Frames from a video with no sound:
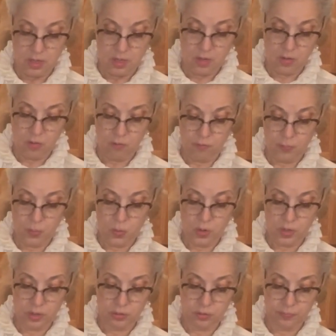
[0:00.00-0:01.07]
over poured
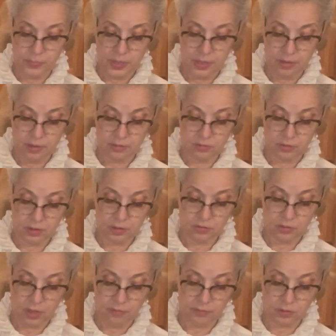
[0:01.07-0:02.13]
a little bit because it
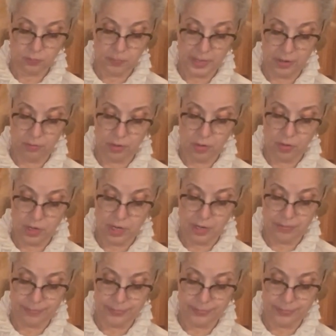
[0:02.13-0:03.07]
doesn't have a spout on it.